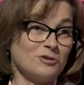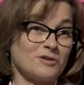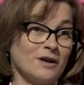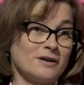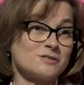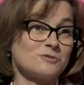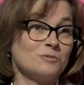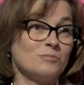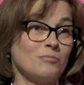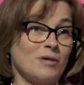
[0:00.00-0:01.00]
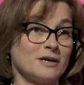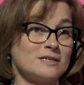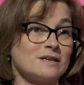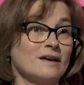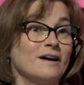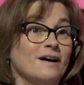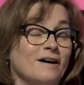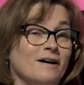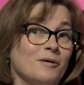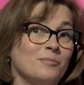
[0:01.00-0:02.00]
your classroom might
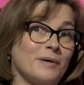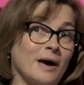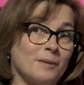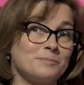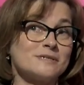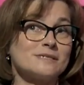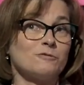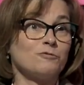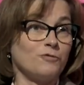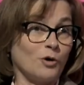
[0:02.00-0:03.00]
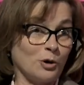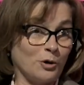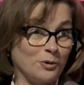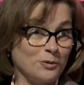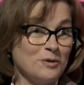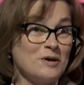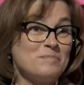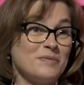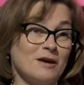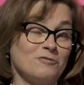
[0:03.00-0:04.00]
perhaps follow
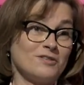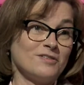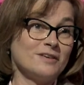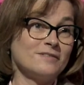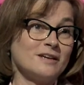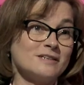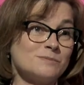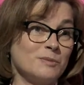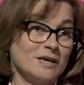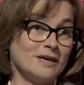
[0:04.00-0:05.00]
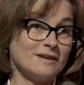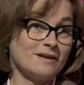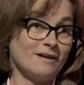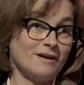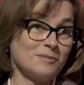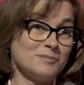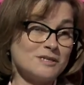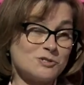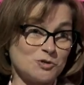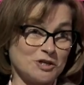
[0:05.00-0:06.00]
everything that is being
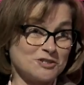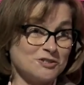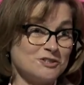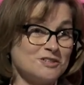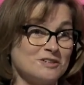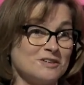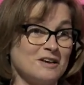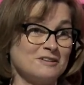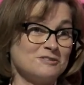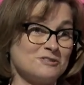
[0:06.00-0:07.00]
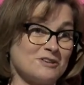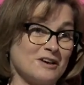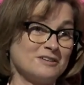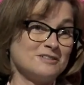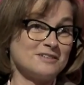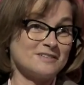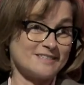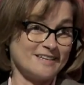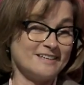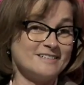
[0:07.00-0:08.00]
instructed and
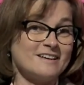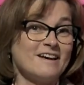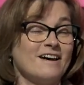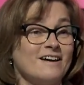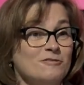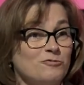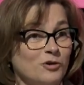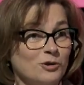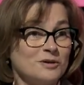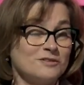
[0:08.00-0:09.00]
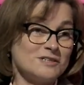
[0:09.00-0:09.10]
said in following the